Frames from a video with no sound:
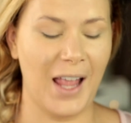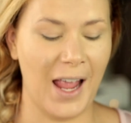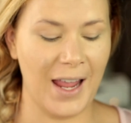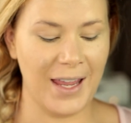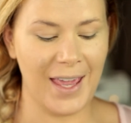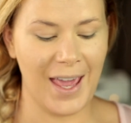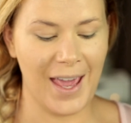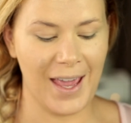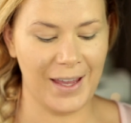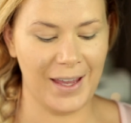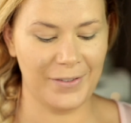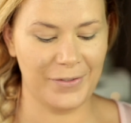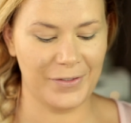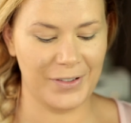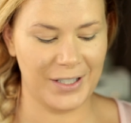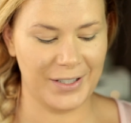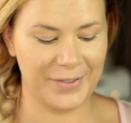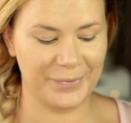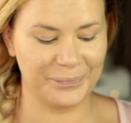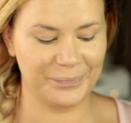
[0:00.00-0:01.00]
I
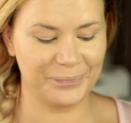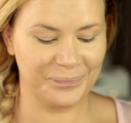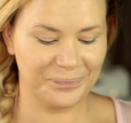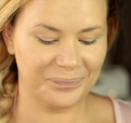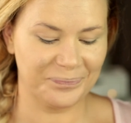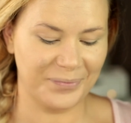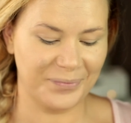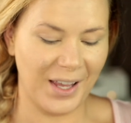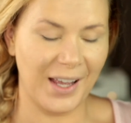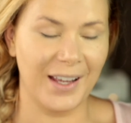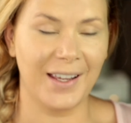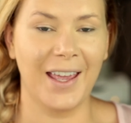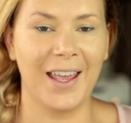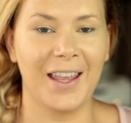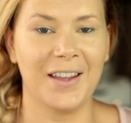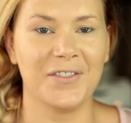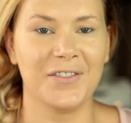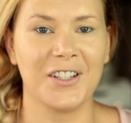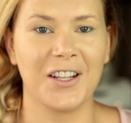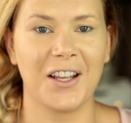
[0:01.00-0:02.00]
caved
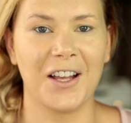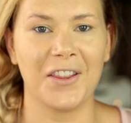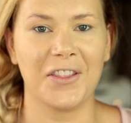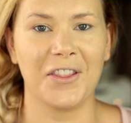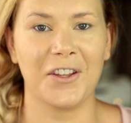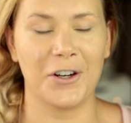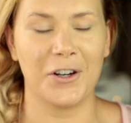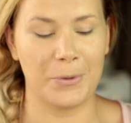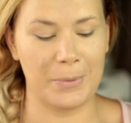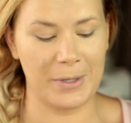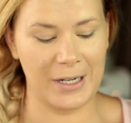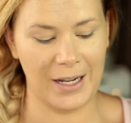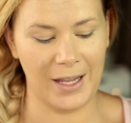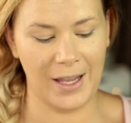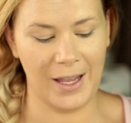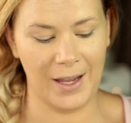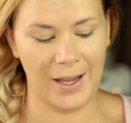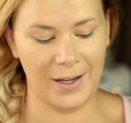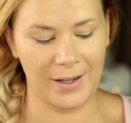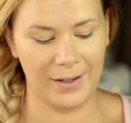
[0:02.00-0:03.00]
and got the Urban
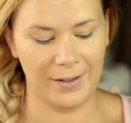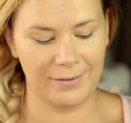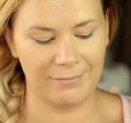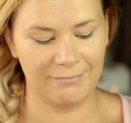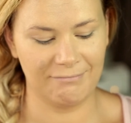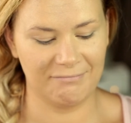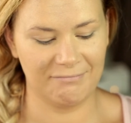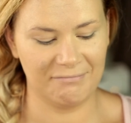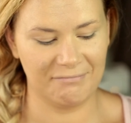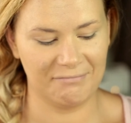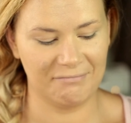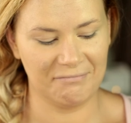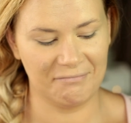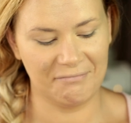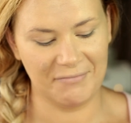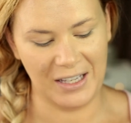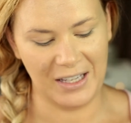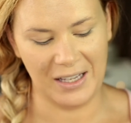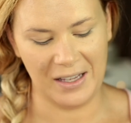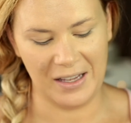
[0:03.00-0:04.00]
Decay
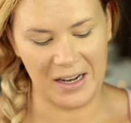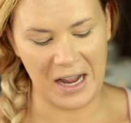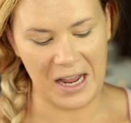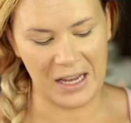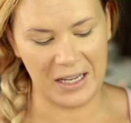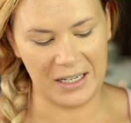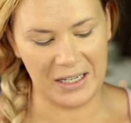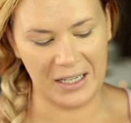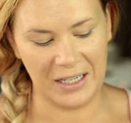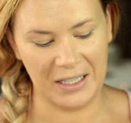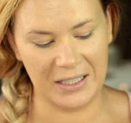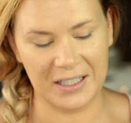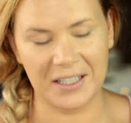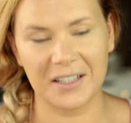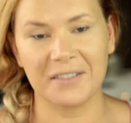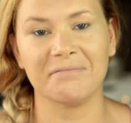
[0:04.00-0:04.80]
Naked Heat.